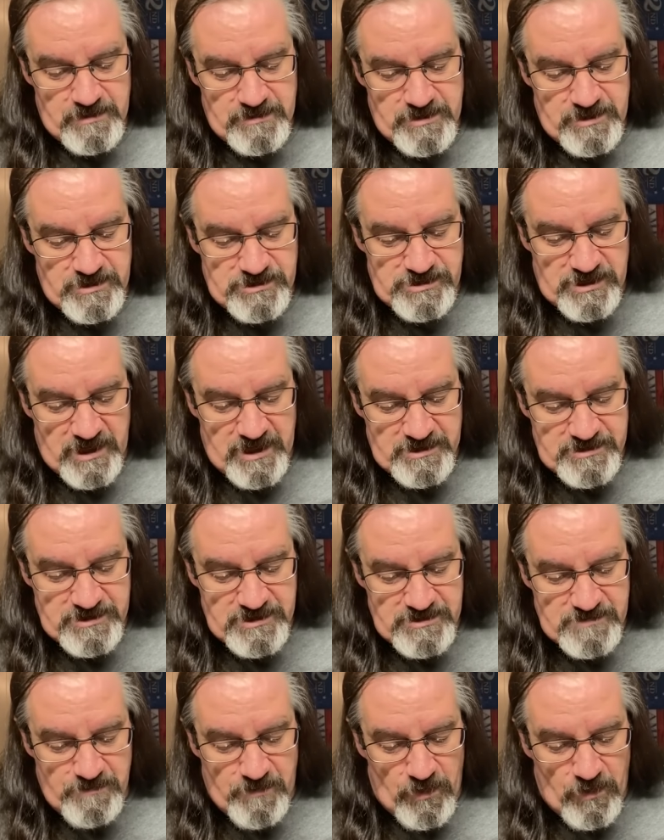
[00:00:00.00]
The
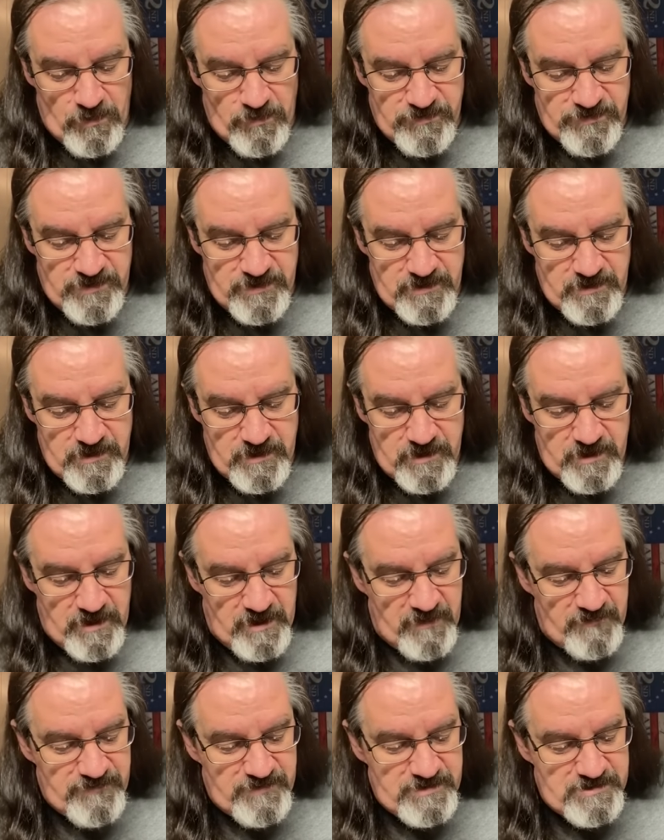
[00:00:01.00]
judges both
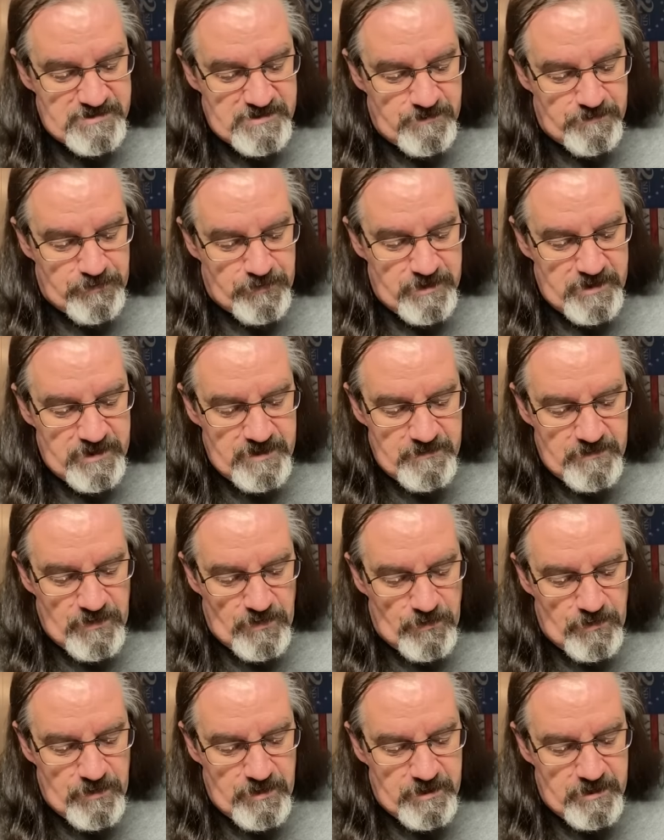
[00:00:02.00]
of the Supreme
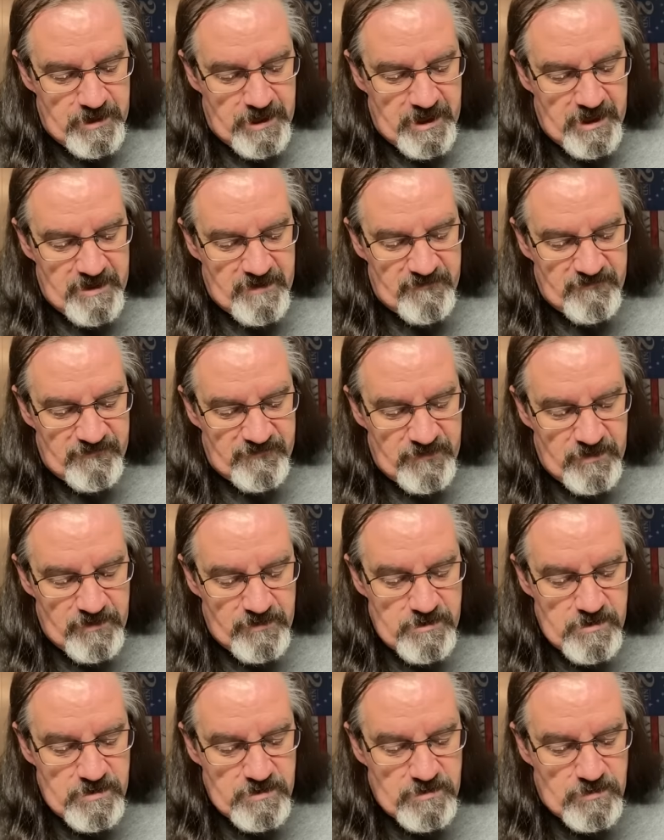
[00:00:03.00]
Court and
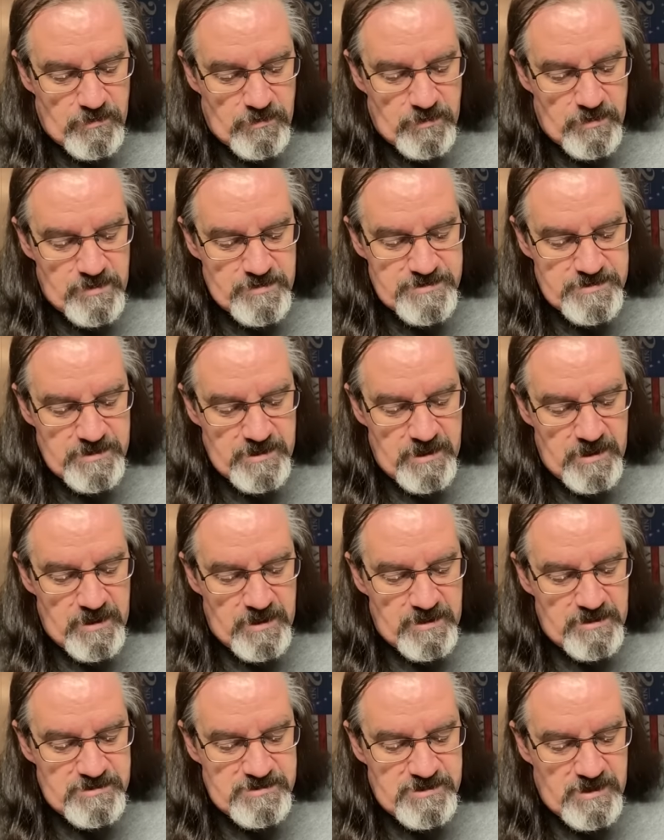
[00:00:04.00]
inferior courts
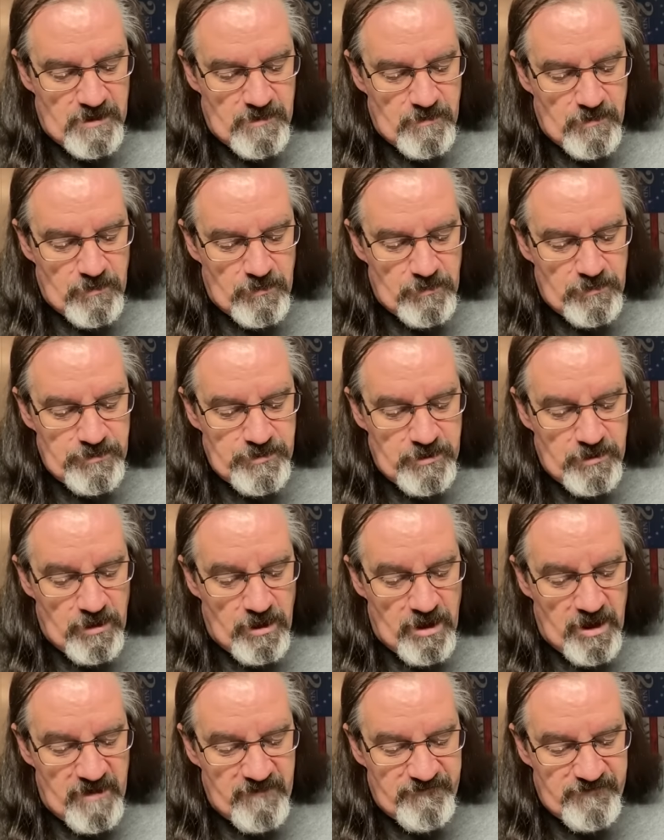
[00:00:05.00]
shall hold their
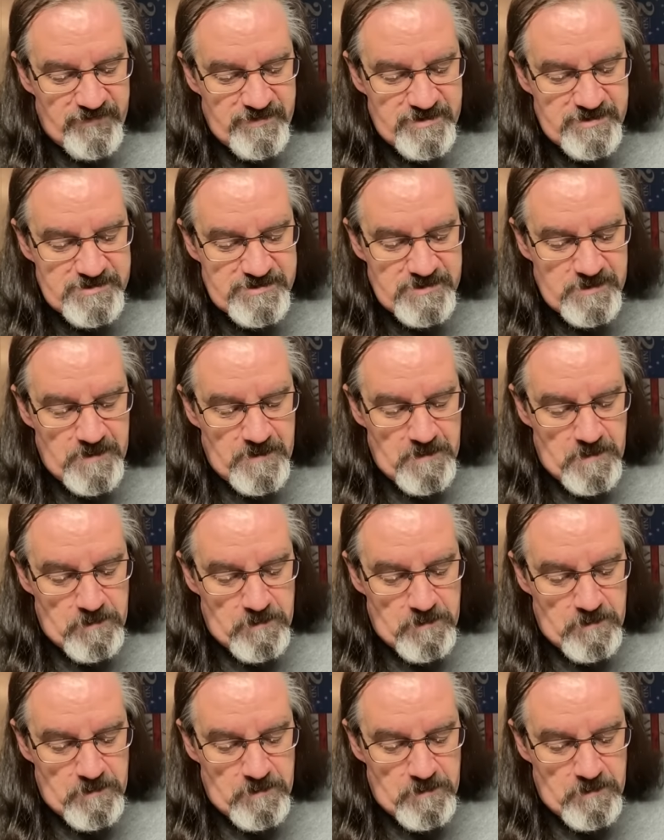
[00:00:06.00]
office